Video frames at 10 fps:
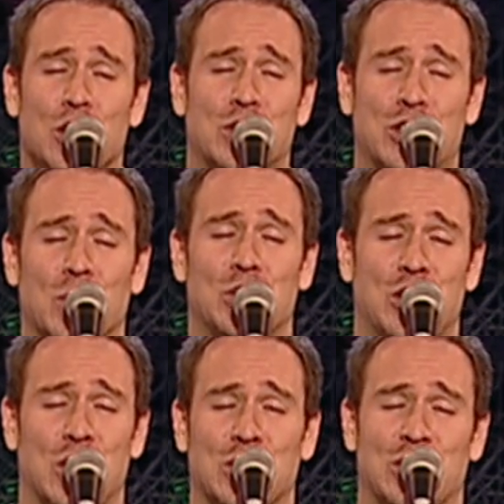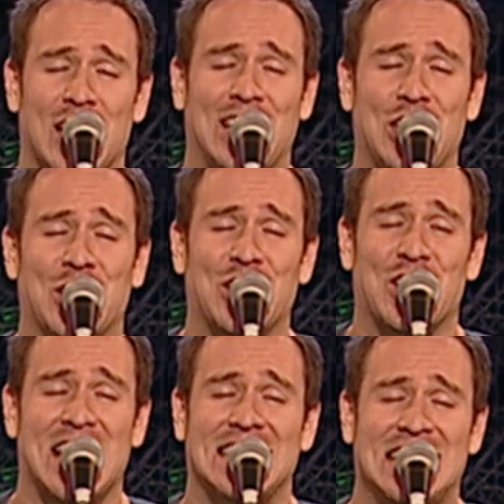Your social
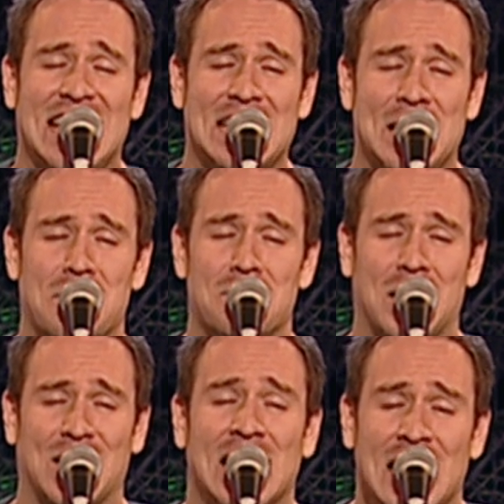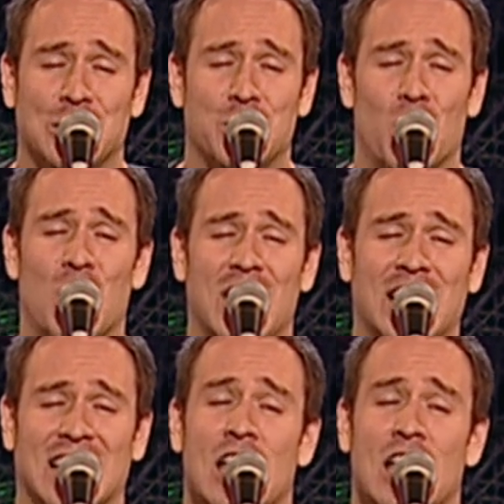security number is one.